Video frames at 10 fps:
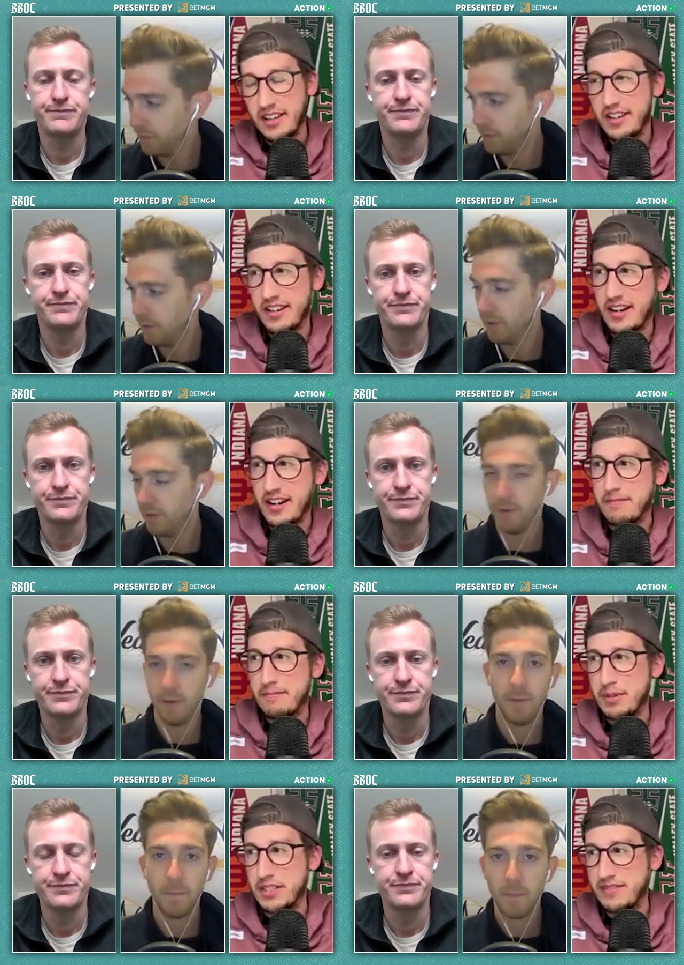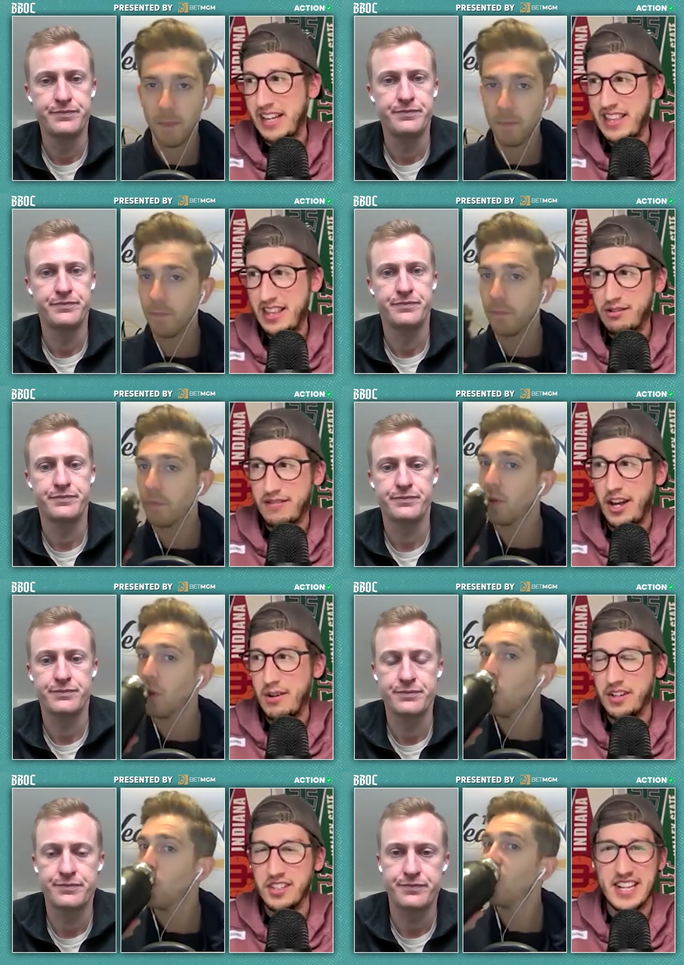Speaker 1: Um, but I think there's value
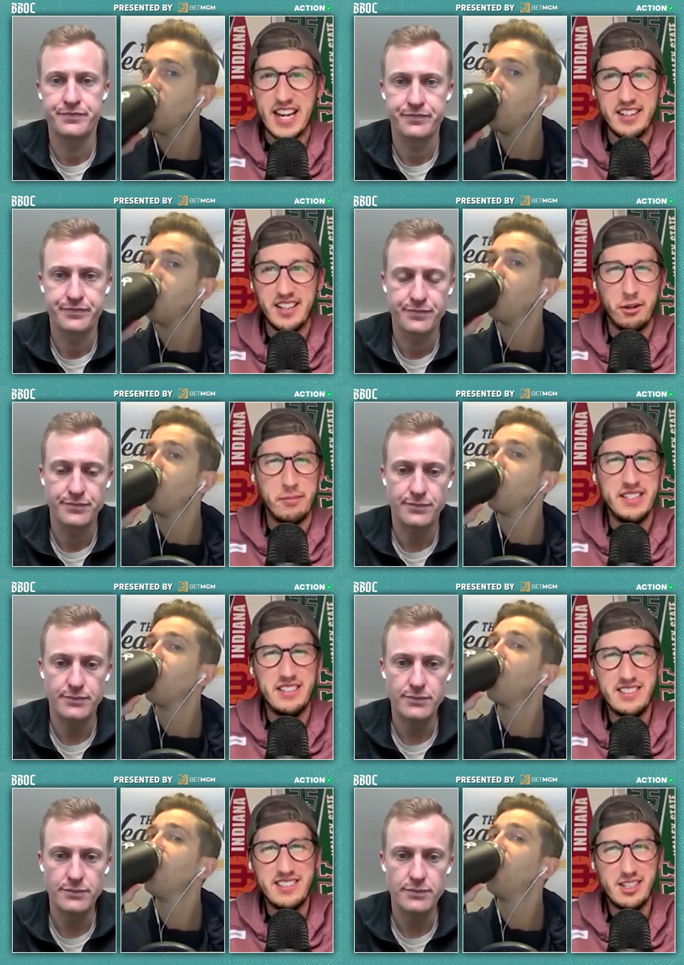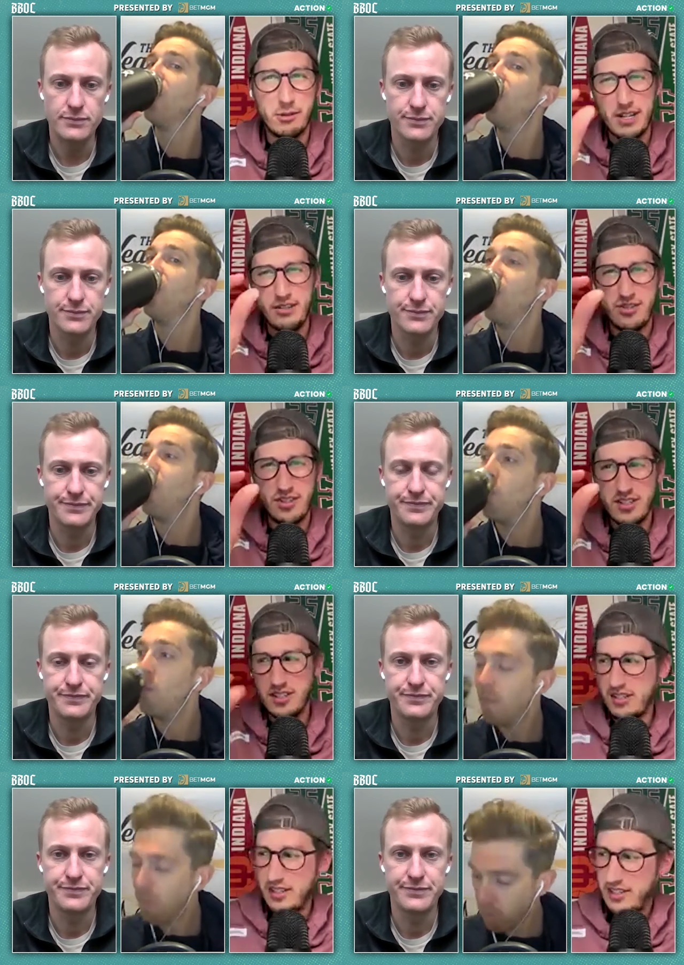on Gonzaga a little bit smidge
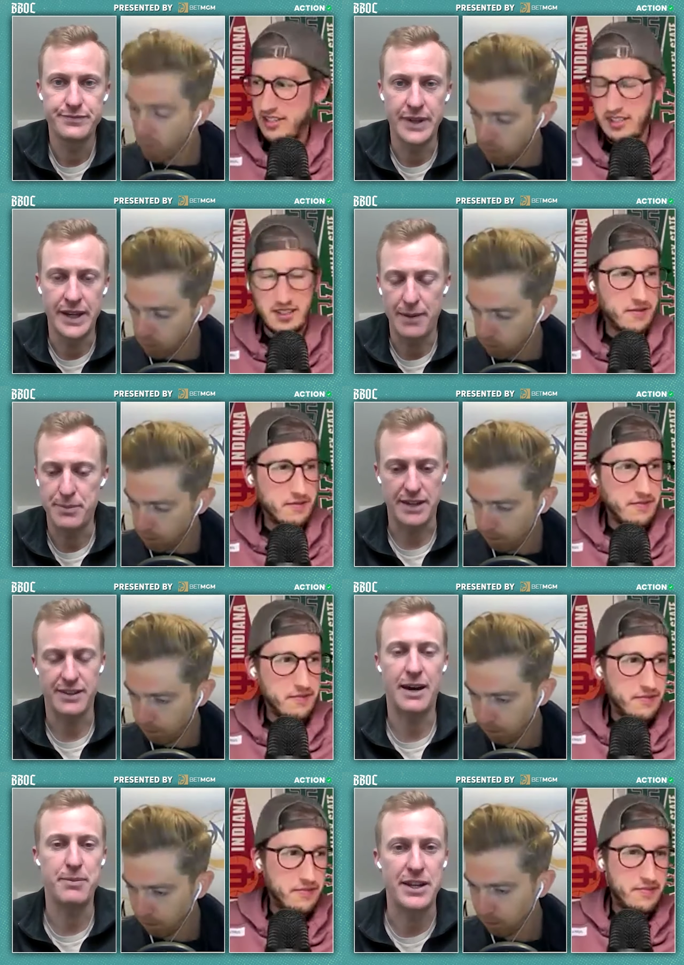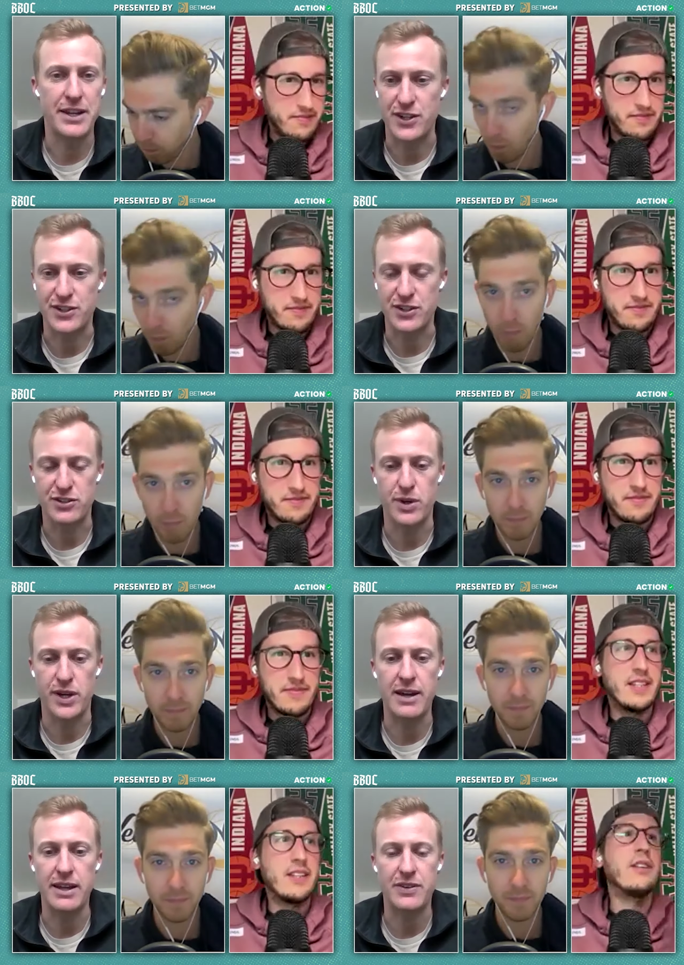
Speaker 2: man, I'm not I'm not touching this
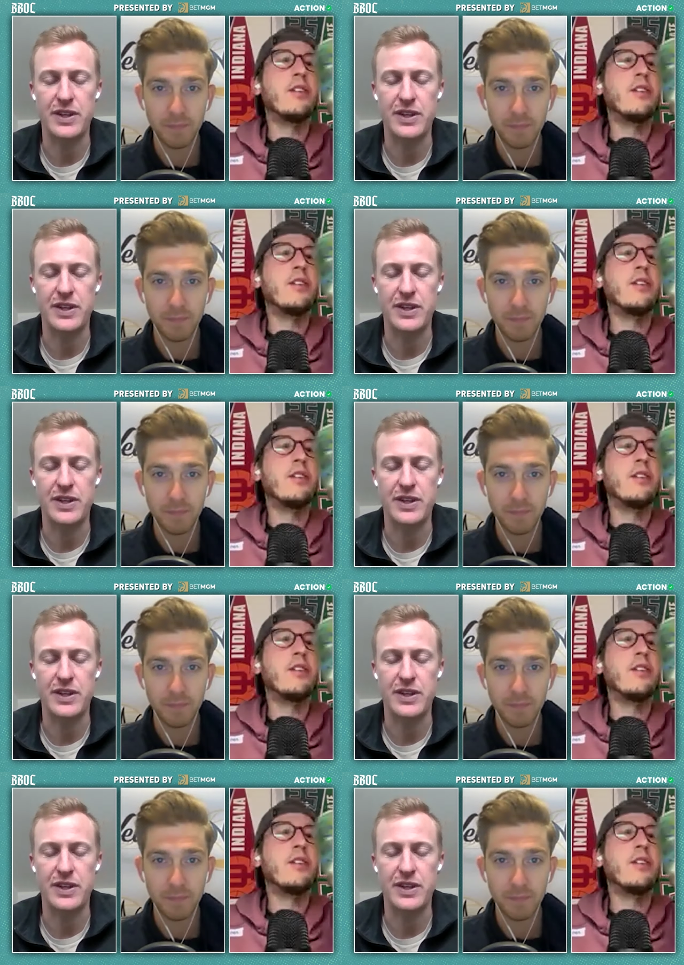one. I I